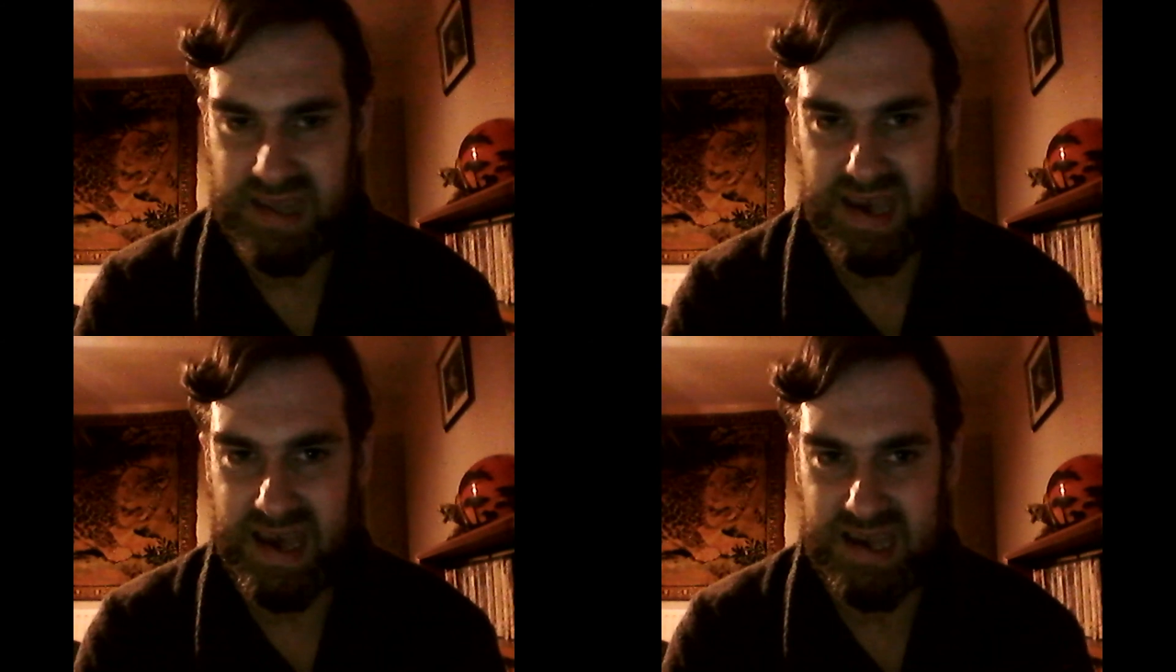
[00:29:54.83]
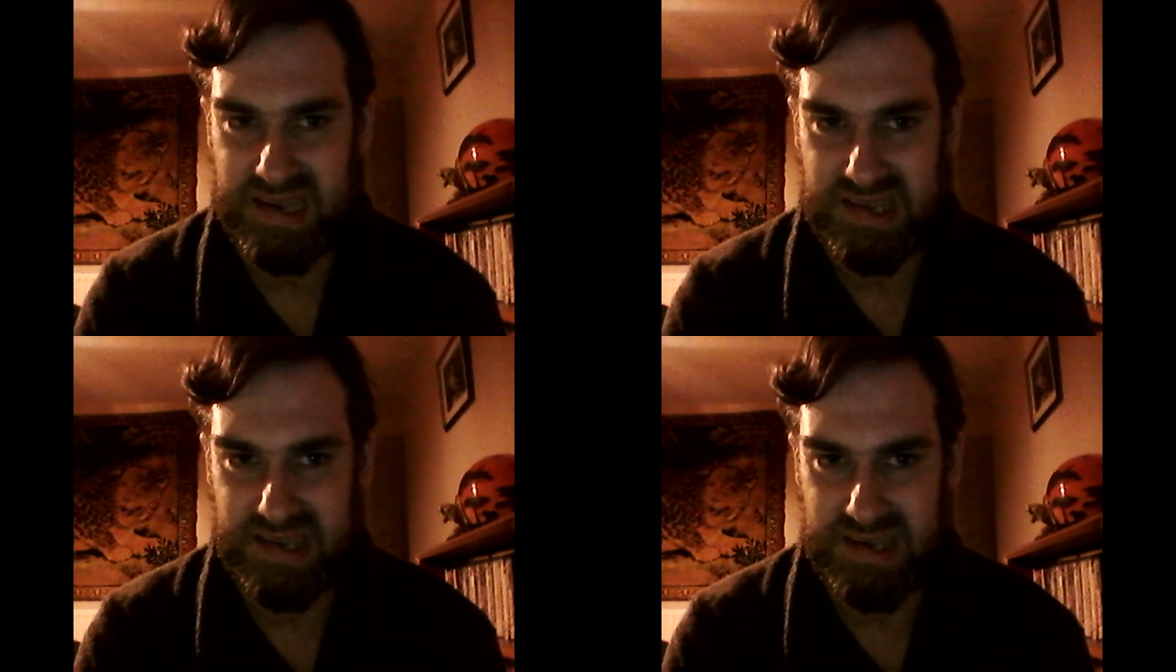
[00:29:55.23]
that
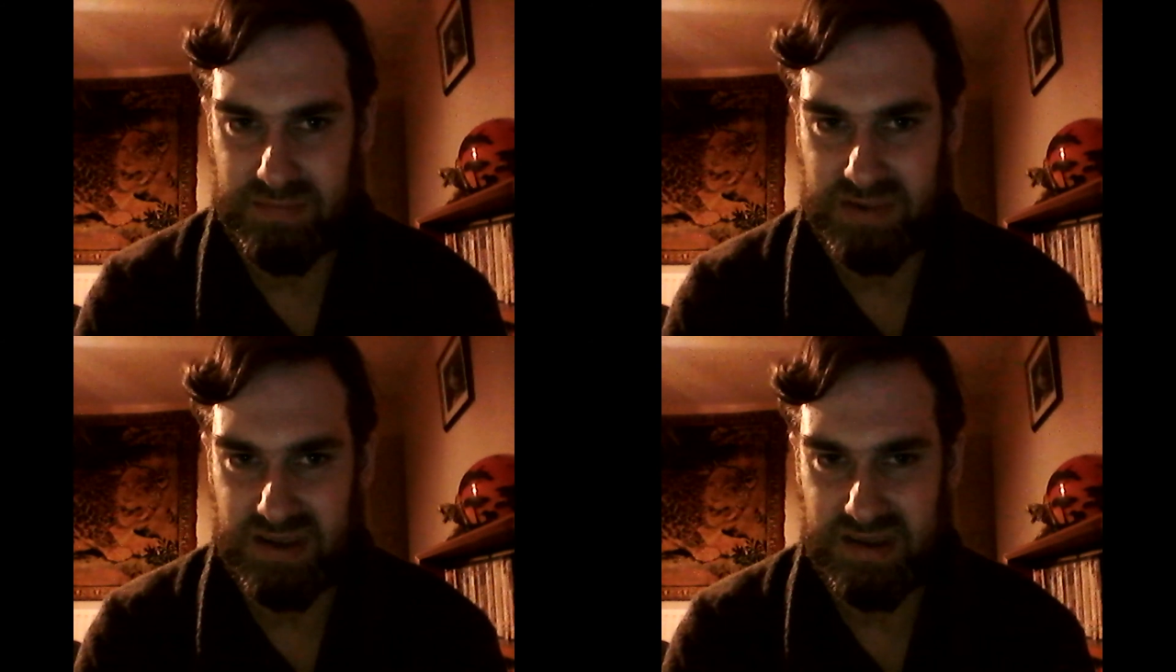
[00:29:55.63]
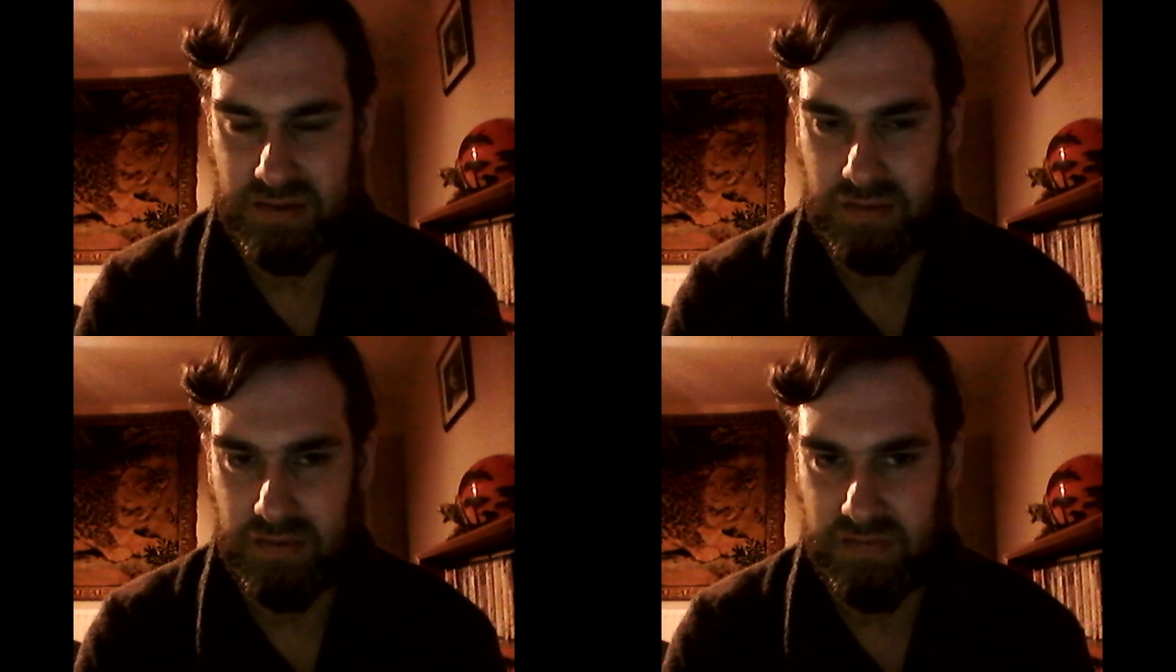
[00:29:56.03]
had a similar
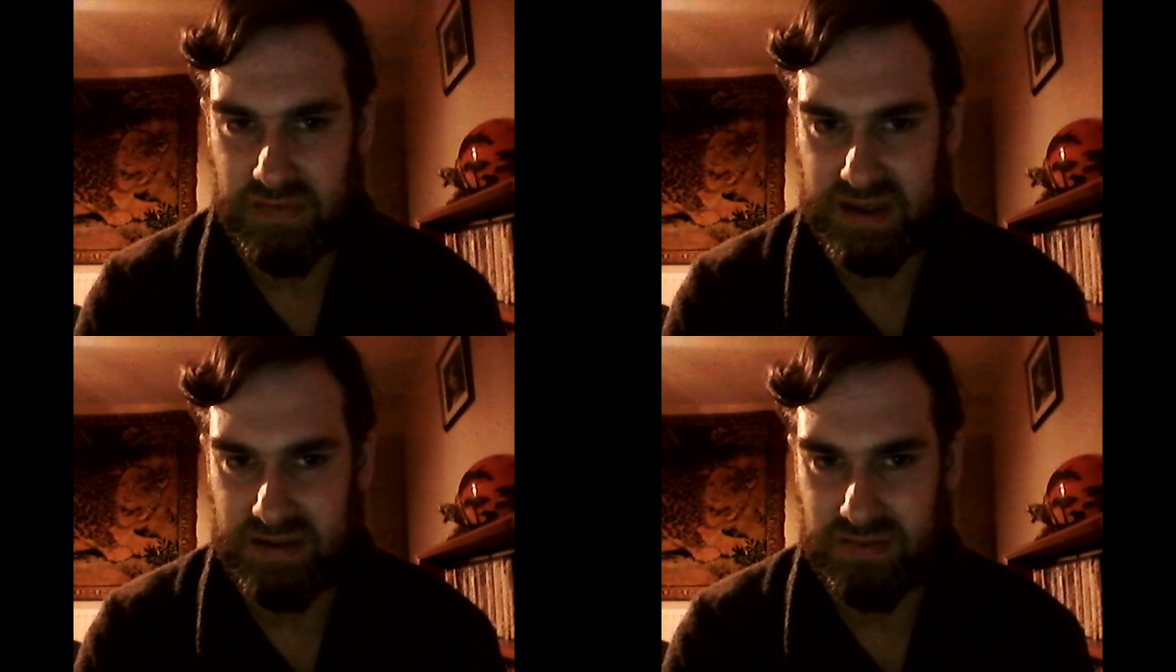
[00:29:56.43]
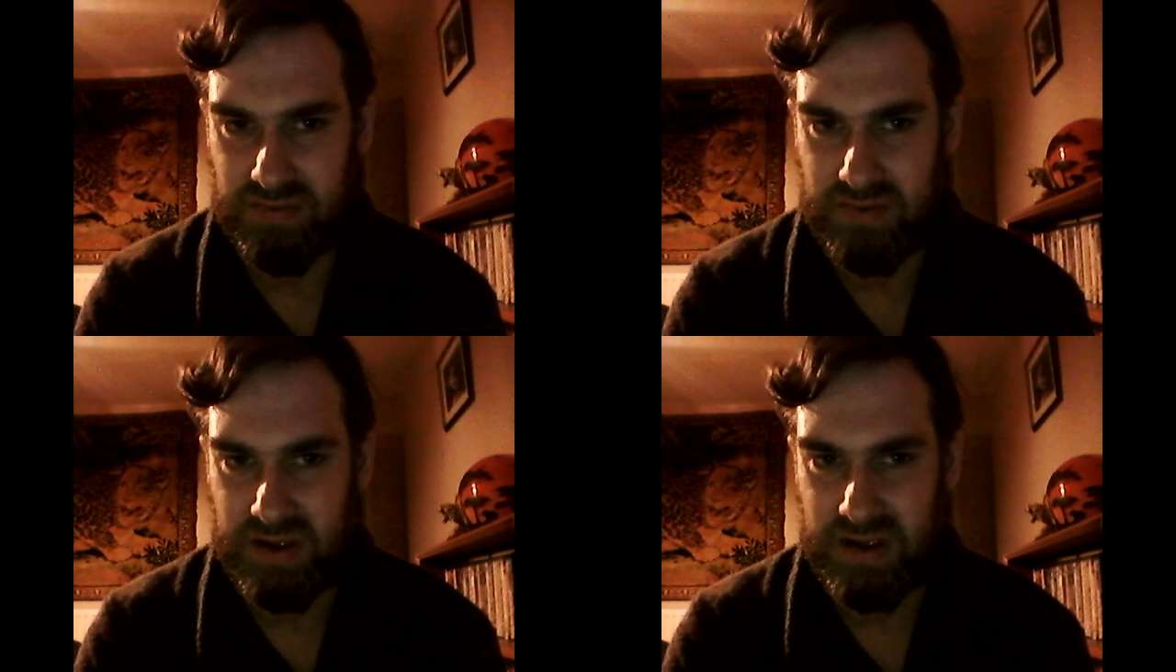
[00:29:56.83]
sort of feel